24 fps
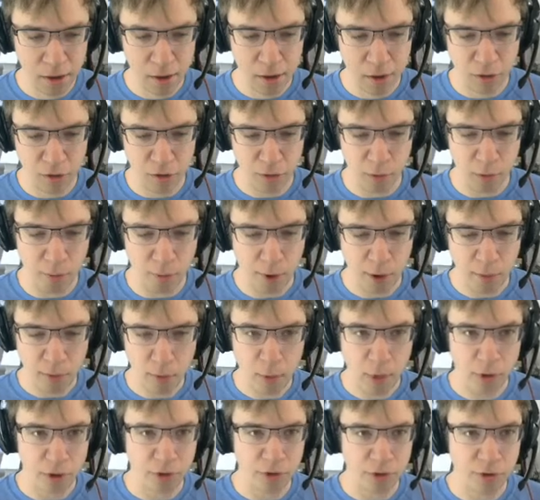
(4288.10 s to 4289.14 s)
So we probably
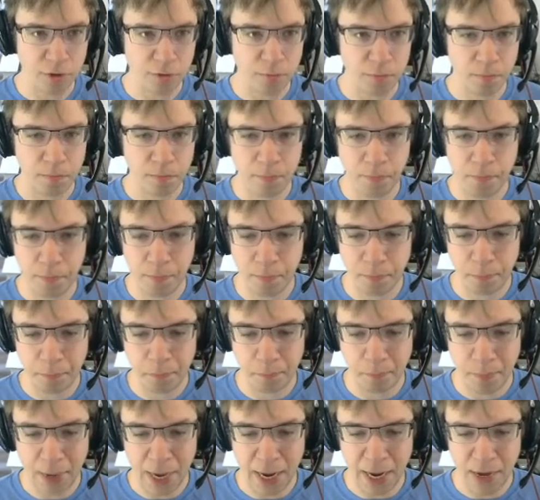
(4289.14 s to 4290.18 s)
want to just
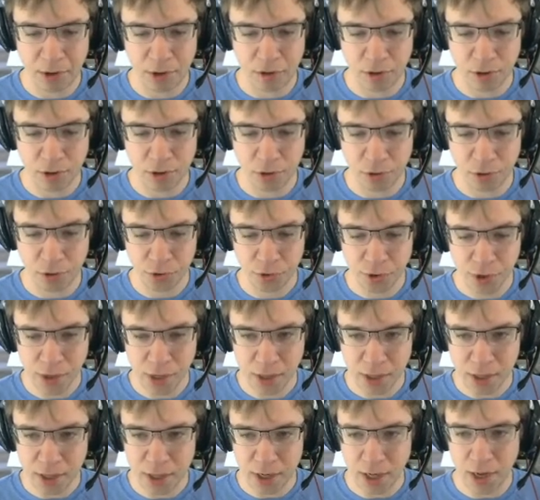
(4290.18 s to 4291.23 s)
bash
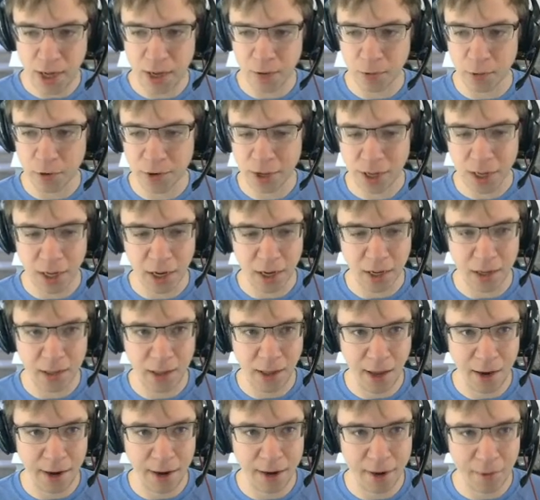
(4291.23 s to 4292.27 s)
clothesline. God, we're taking a
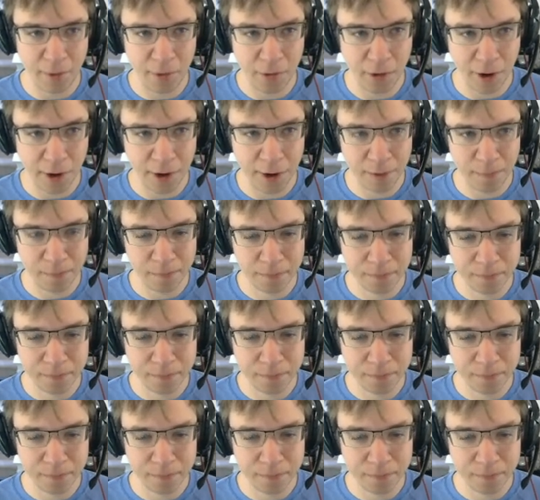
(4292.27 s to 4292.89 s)
lot of damage right now.